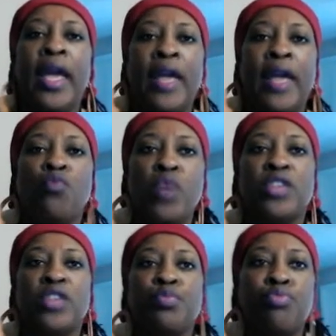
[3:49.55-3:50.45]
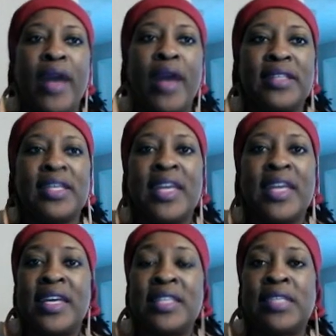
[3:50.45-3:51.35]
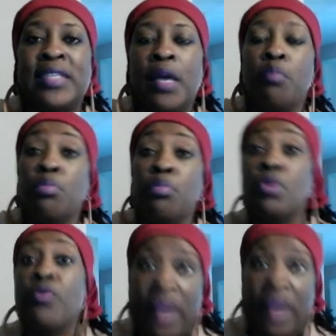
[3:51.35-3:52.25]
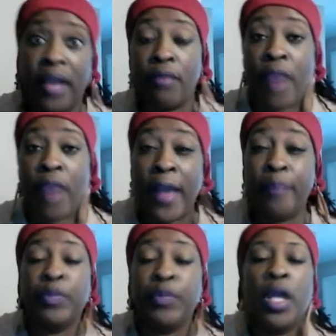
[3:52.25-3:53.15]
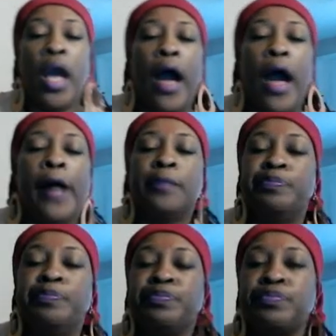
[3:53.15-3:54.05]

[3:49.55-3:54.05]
in which price is moving, right? Um,